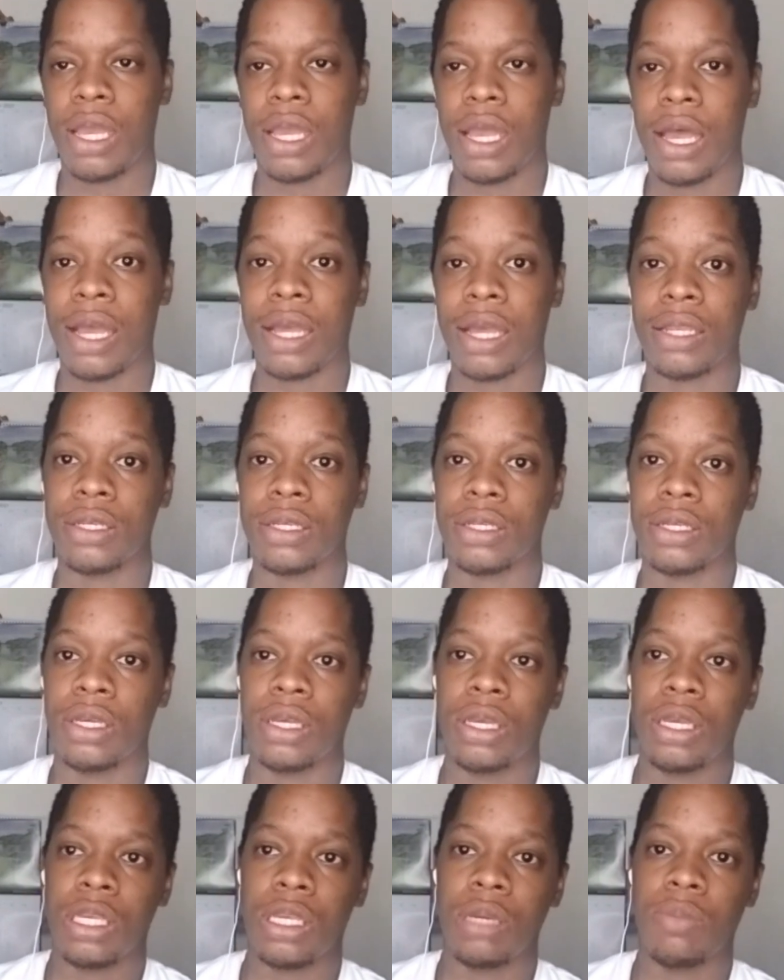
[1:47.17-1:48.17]
and
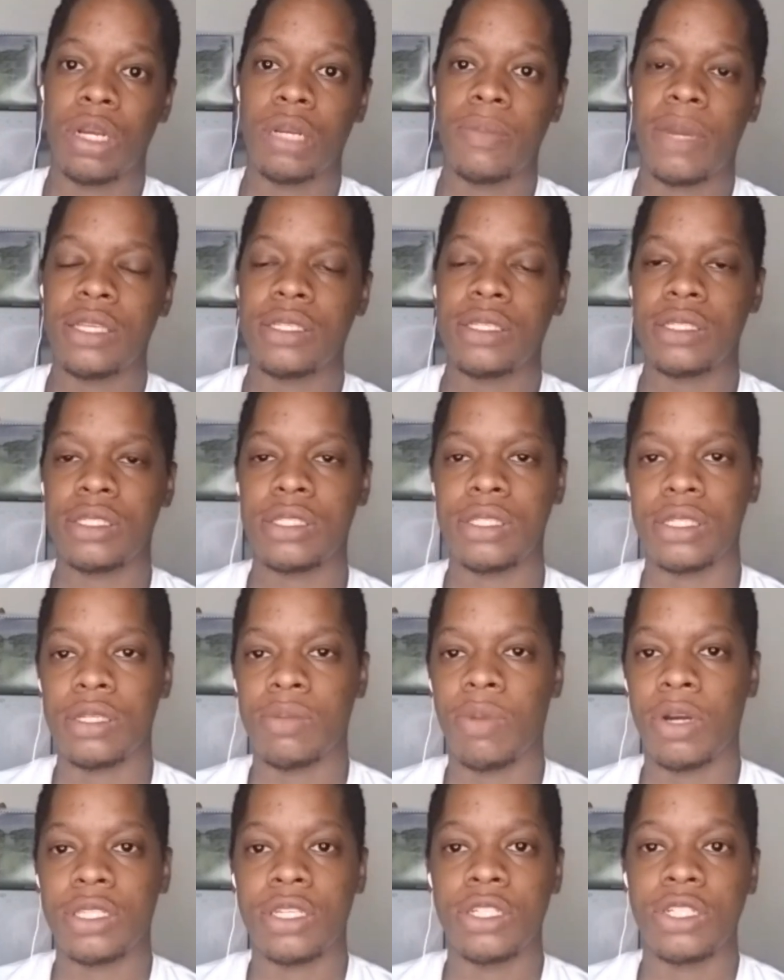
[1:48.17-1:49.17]
you probably might see
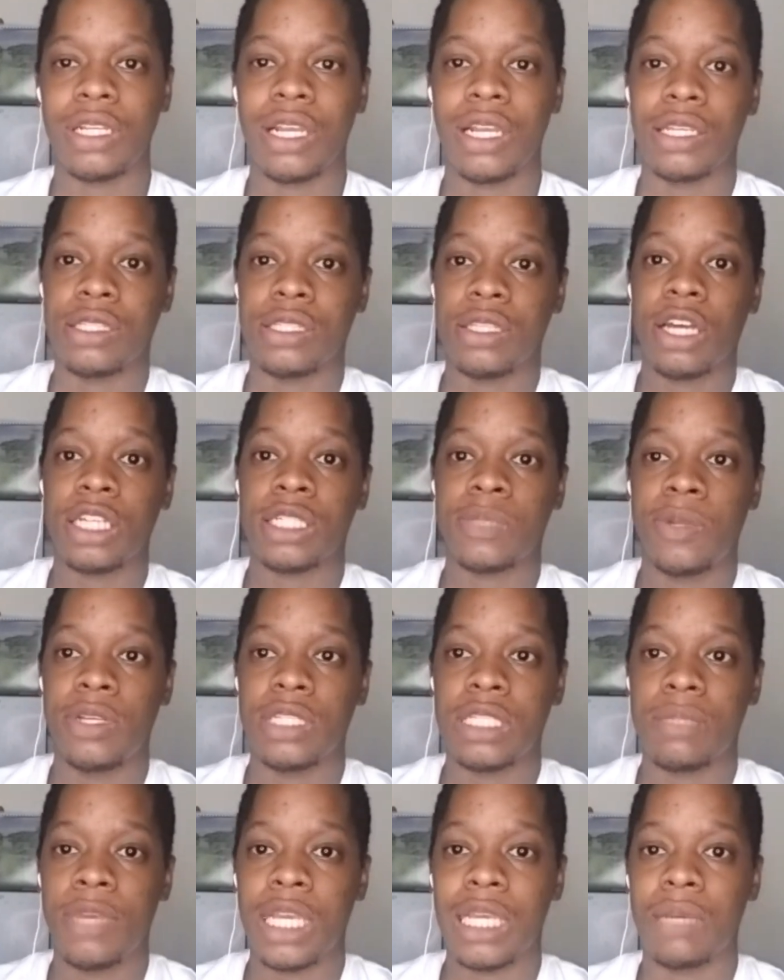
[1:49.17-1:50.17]
potentially their stock split
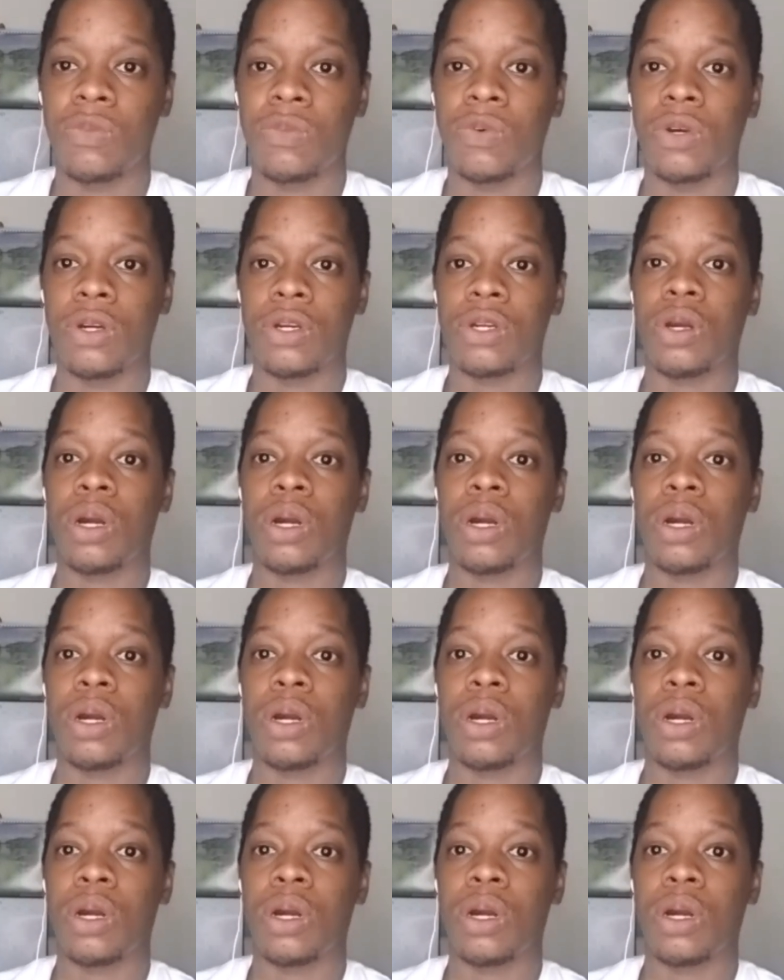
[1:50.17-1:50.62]
to make it more